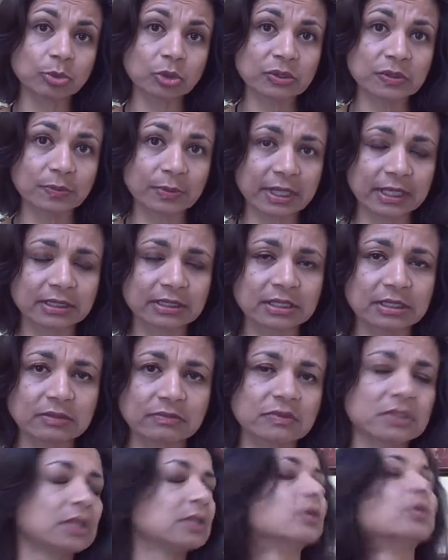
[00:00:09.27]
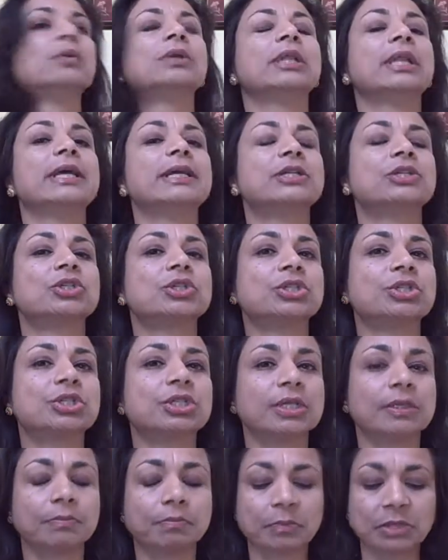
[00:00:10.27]
perspectives on the
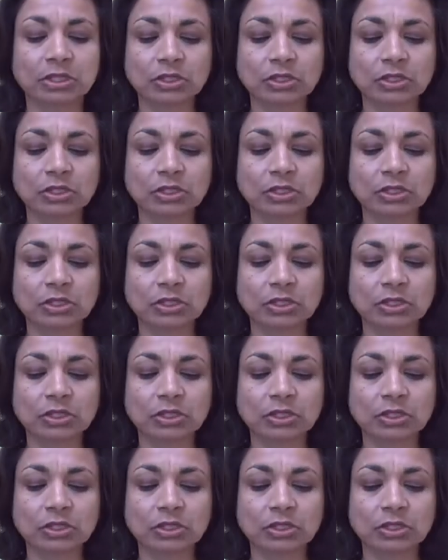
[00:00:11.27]
relationship